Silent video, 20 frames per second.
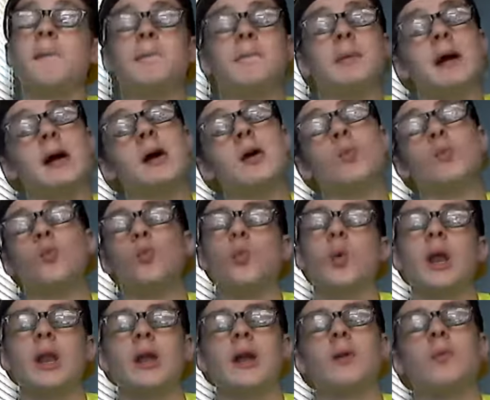But
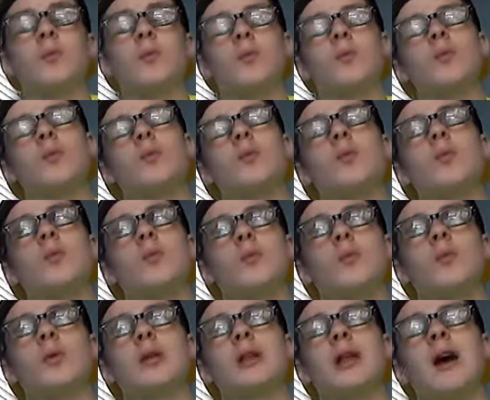what it,
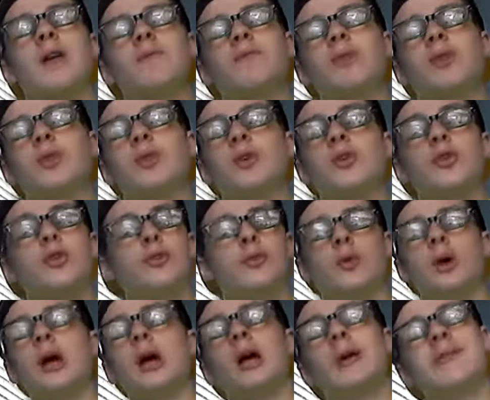without further ado,
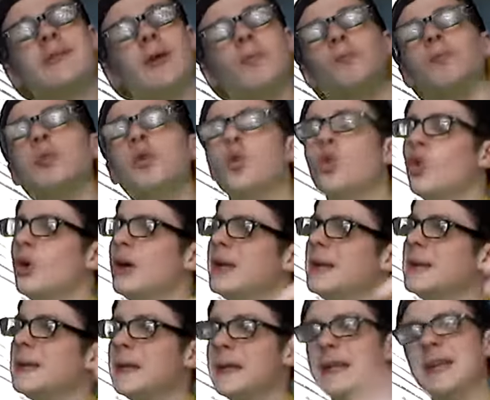your
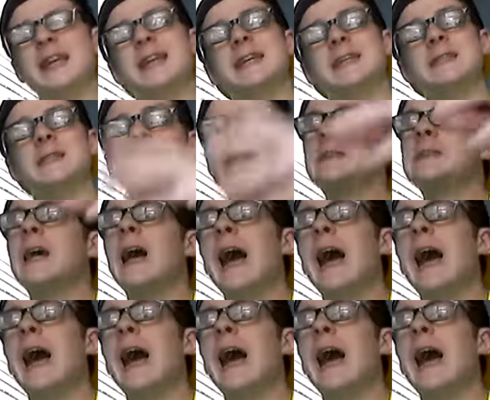boy is